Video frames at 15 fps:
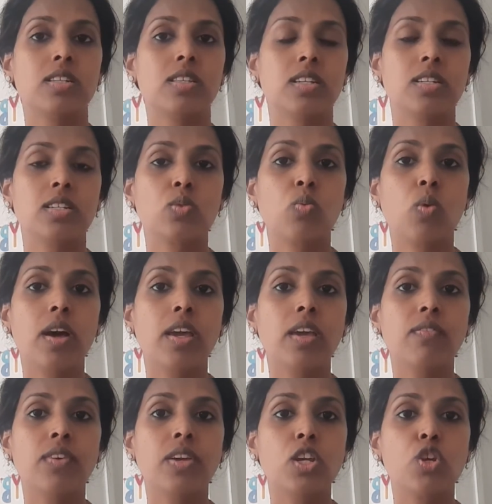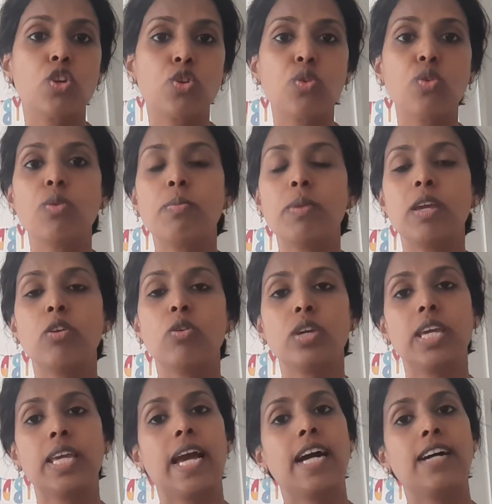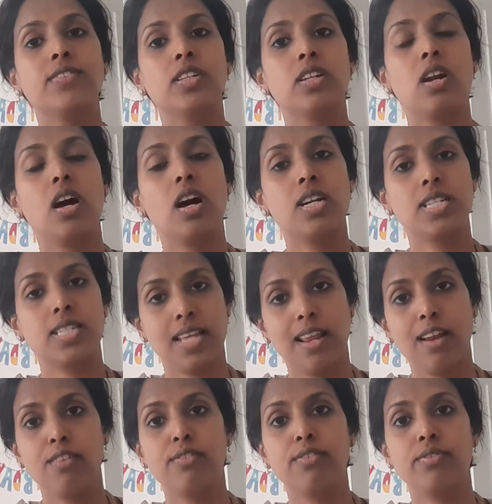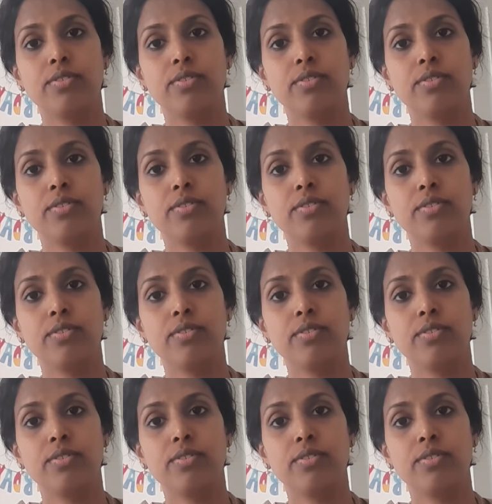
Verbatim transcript: that is why we should be looking after ourselves